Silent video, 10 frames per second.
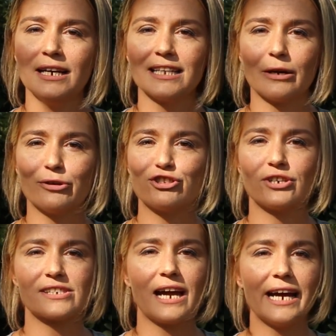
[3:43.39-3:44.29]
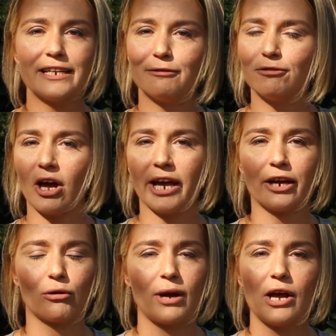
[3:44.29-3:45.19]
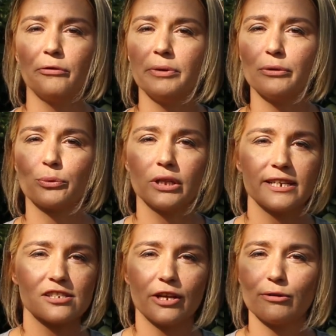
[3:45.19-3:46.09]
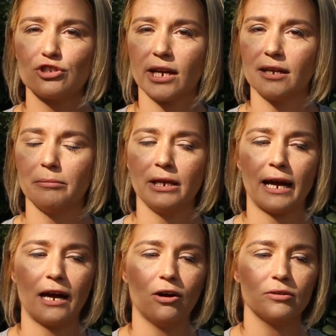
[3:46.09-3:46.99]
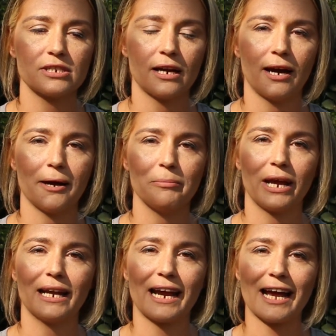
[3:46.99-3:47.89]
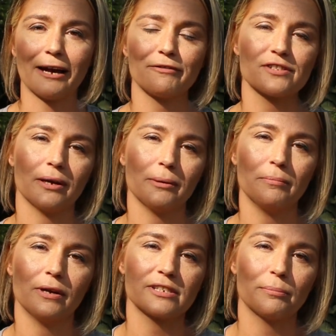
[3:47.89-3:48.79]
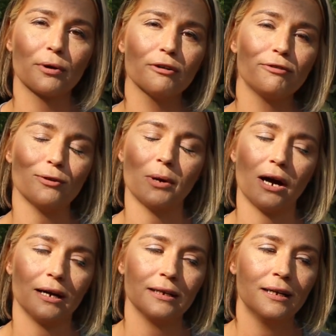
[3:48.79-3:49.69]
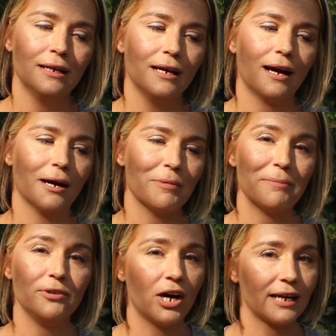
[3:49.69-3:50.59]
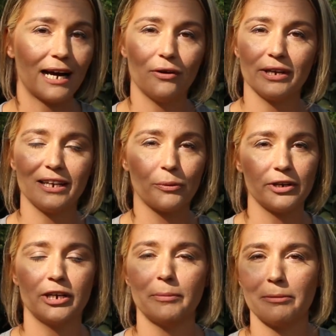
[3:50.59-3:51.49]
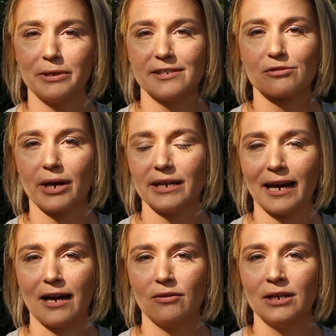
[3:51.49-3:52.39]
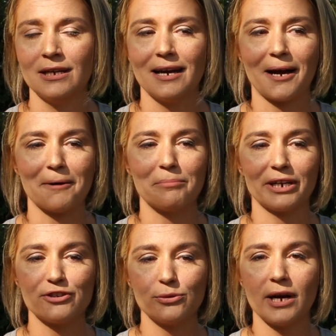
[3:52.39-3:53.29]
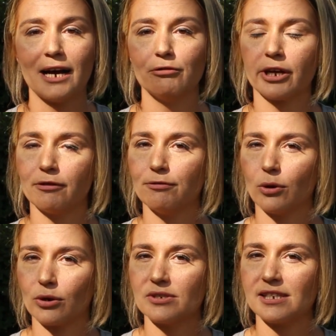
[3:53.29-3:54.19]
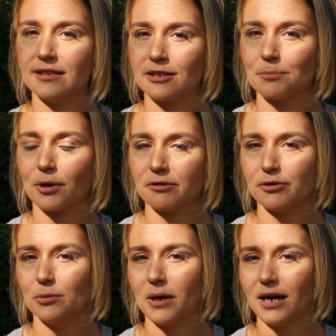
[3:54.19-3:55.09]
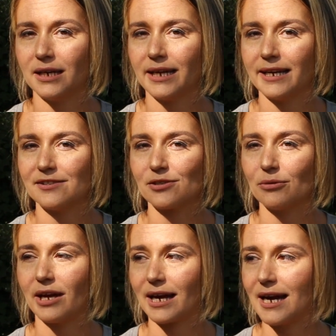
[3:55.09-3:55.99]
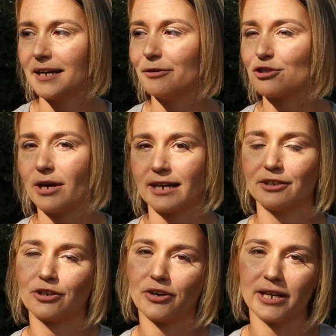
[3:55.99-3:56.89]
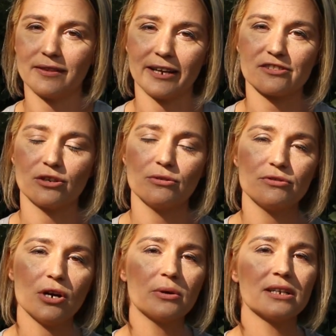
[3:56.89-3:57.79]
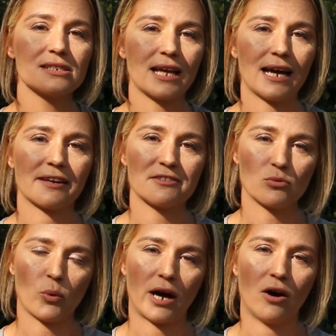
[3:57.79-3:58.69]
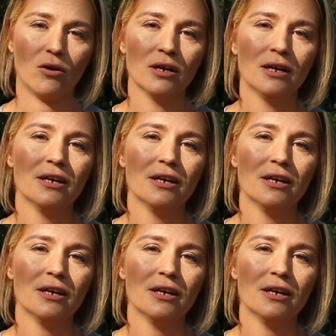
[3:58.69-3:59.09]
that was just kind of flying around me really slow, checking me out, and I have some perfume on. I'm not out anywhere near my bees right now, but I do have like a floral scented perfume on, and so that kind of attracted her, I think. So you'll notice that as well